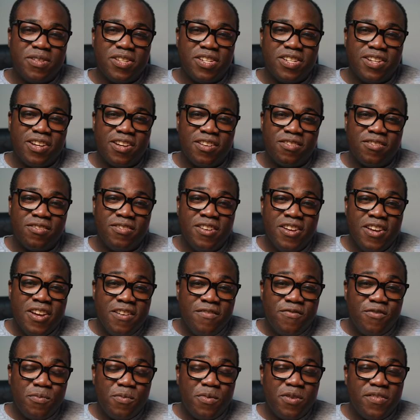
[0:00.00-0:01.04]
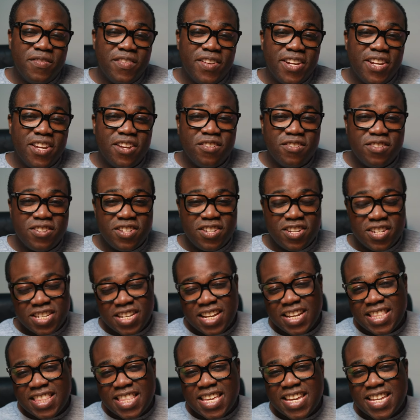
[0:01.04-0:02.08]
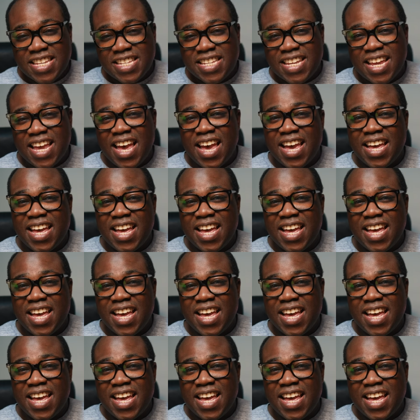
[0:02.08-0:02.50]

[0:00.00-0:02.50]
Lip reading: to the channel for more videos just like this.